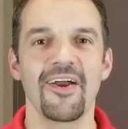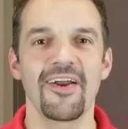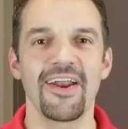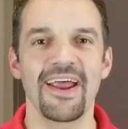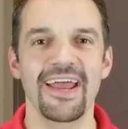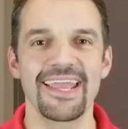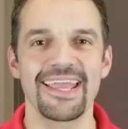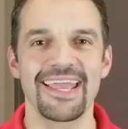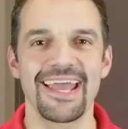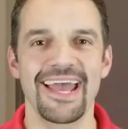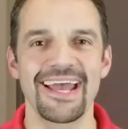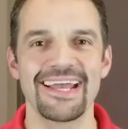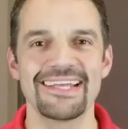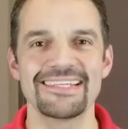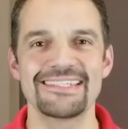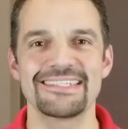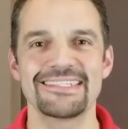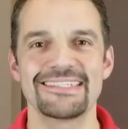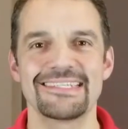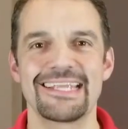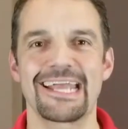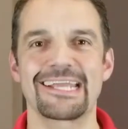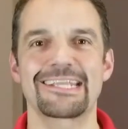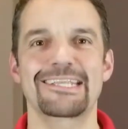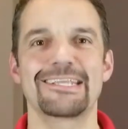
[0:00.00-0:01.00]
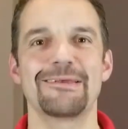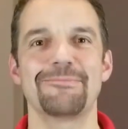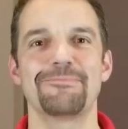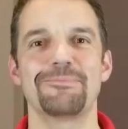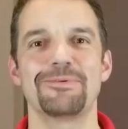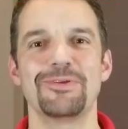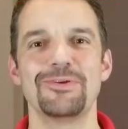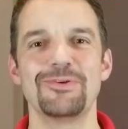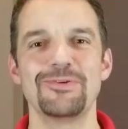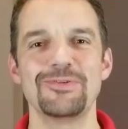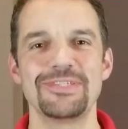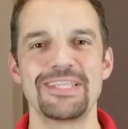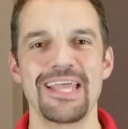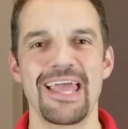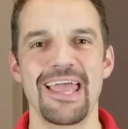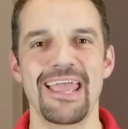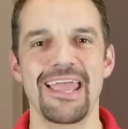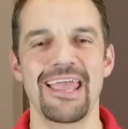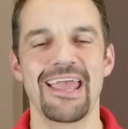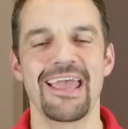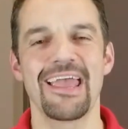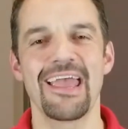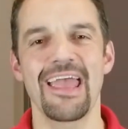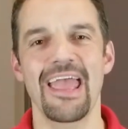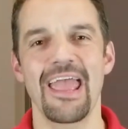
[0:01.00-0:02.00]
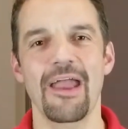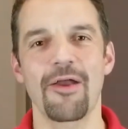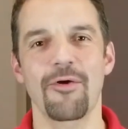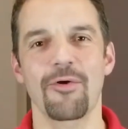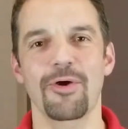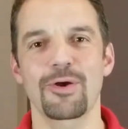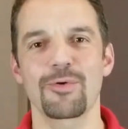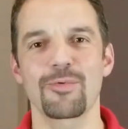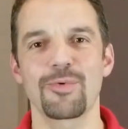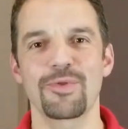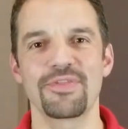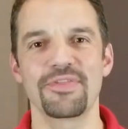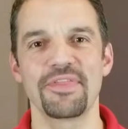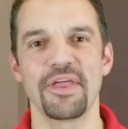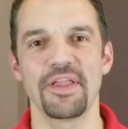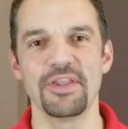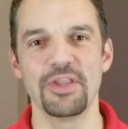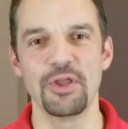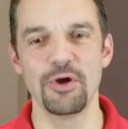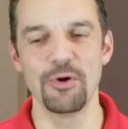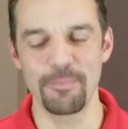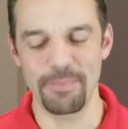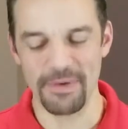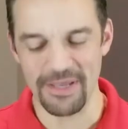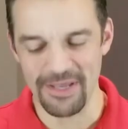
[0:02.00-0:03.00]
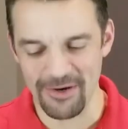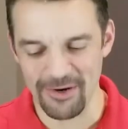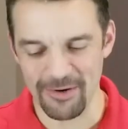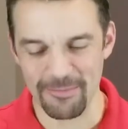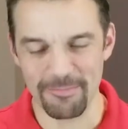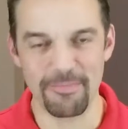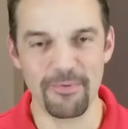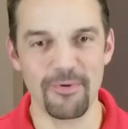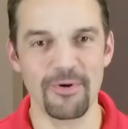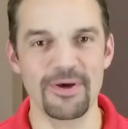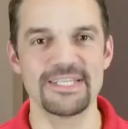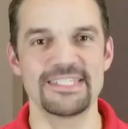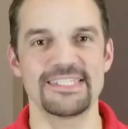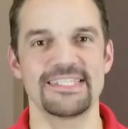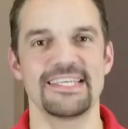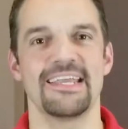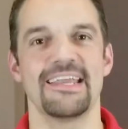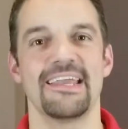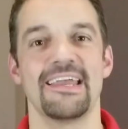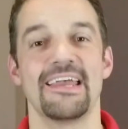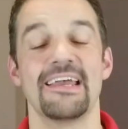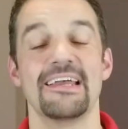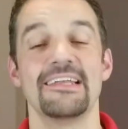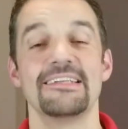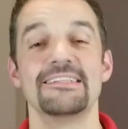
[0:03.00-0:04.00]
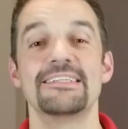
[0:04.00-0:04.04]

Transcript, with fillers: right guys, Tech Tip Tuesday, Eric with The Loop here in Boise.